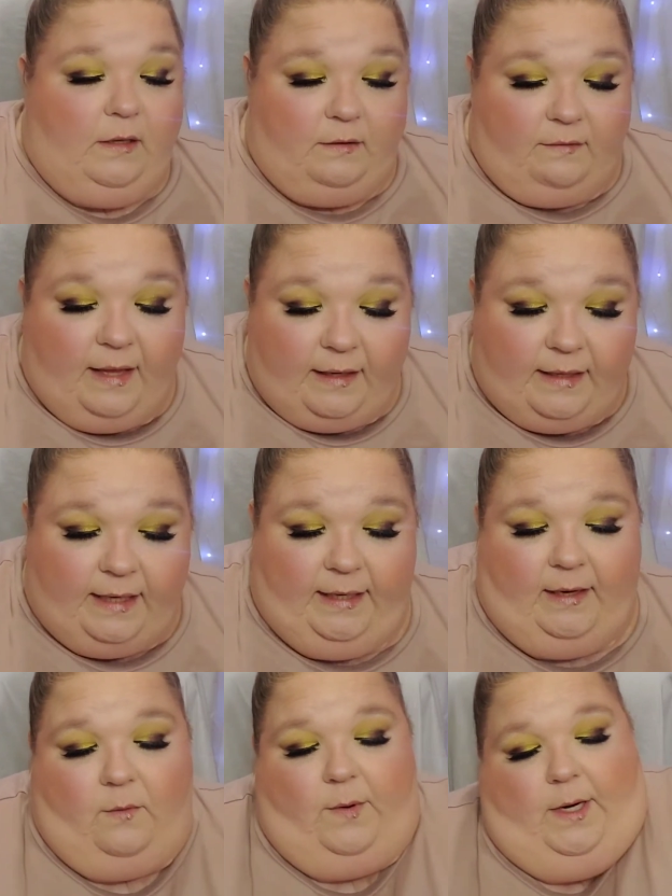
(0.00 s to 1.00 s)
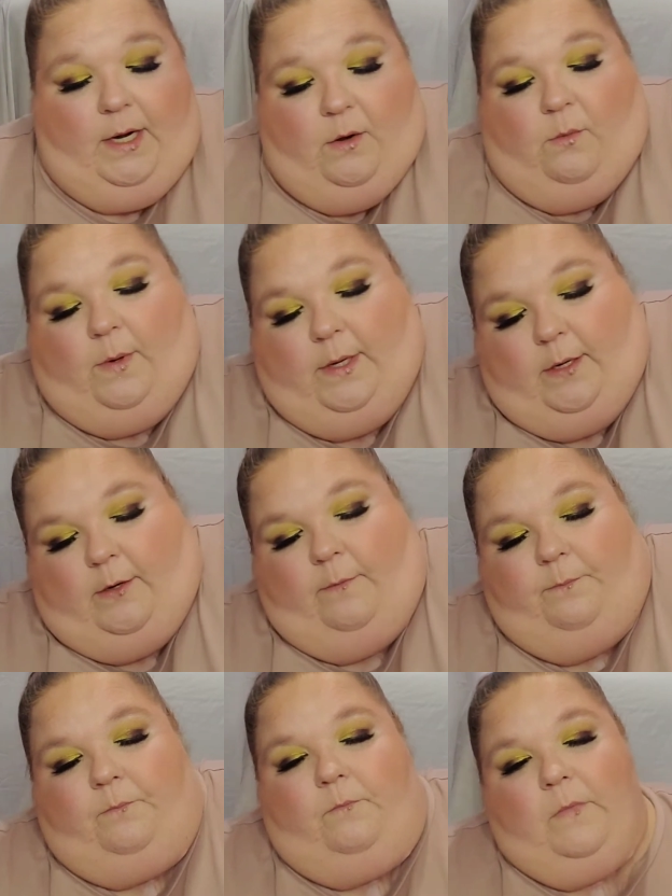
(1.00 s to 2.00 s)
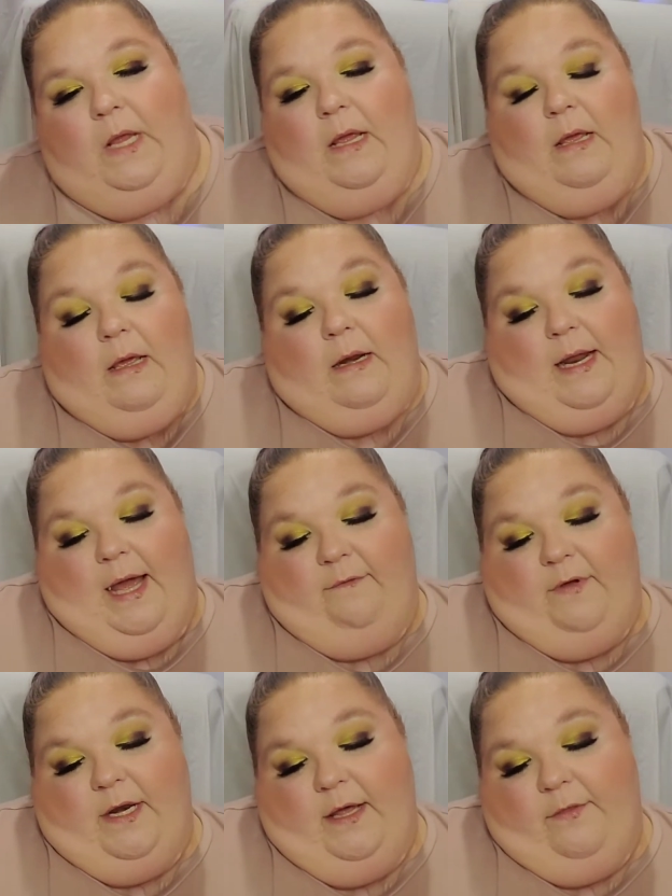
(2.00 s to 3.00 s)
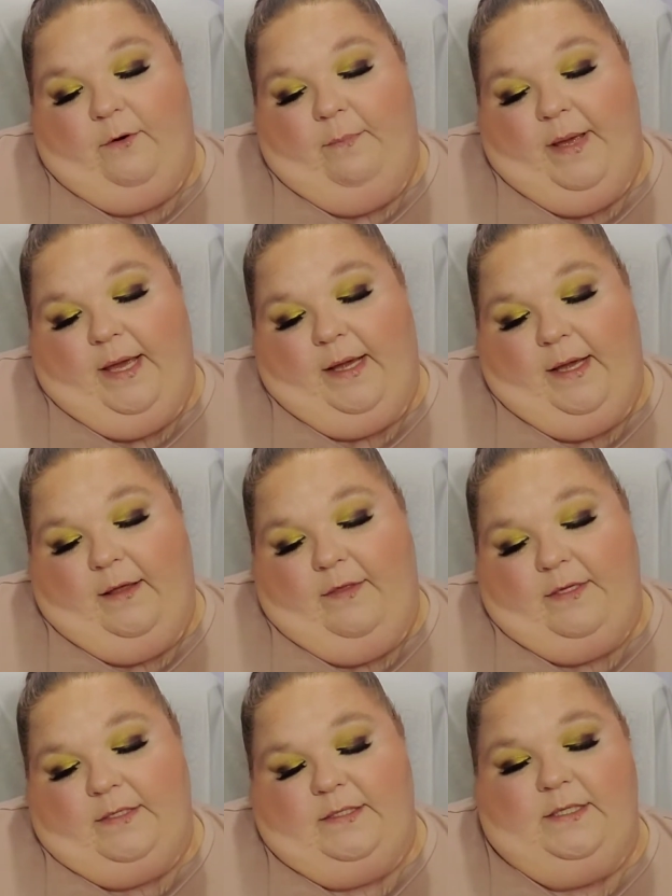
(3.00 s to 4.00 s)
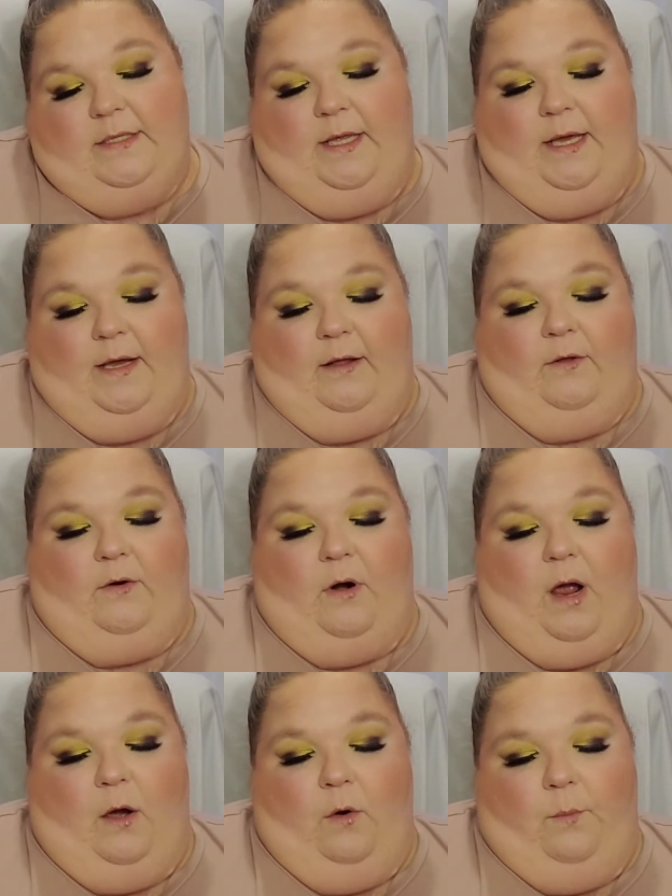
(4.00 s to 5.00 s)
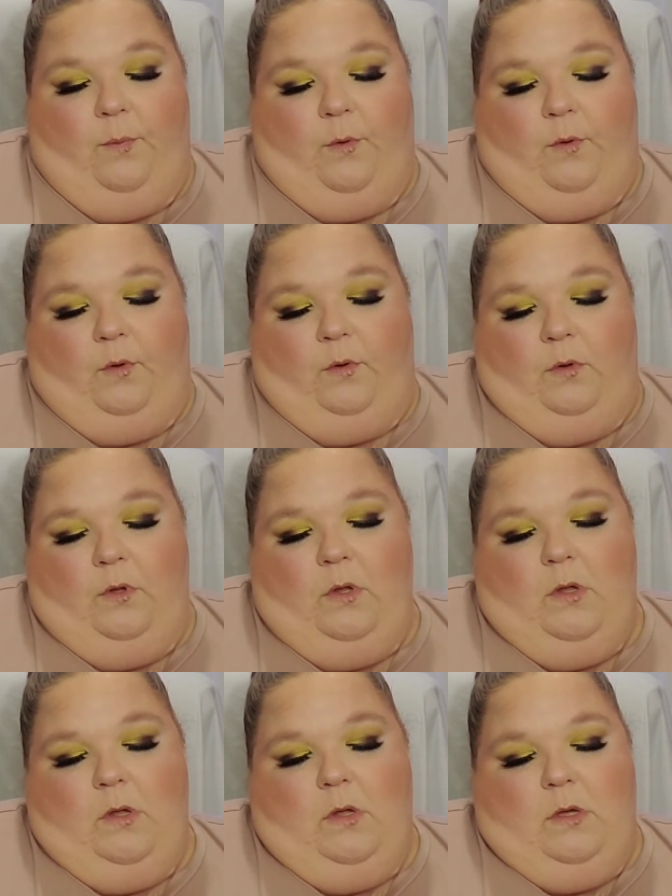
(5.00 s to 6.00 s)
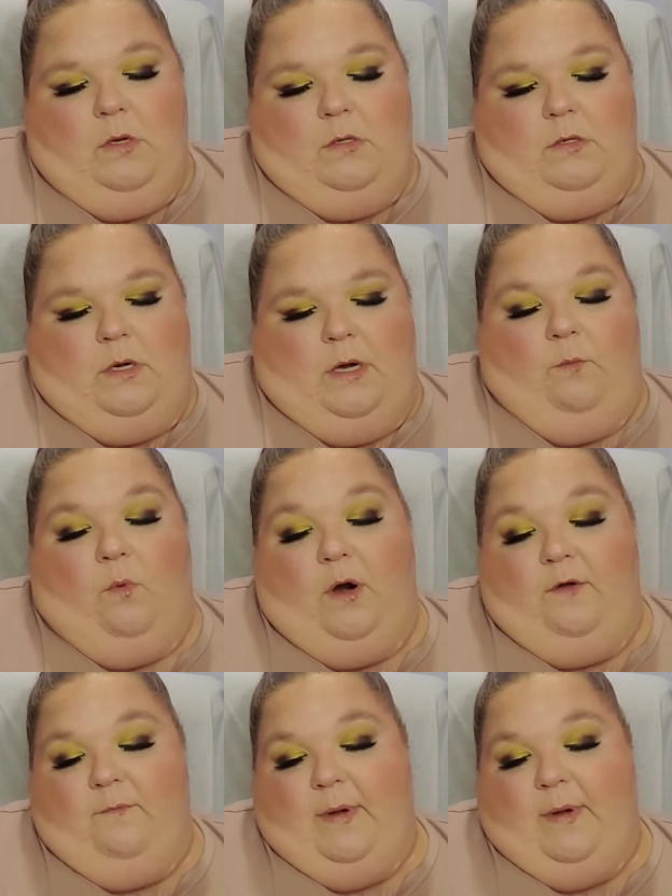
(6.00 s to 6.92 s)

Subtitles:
that ain't going nowhere. I have another Becca. This is in the color Opal. One of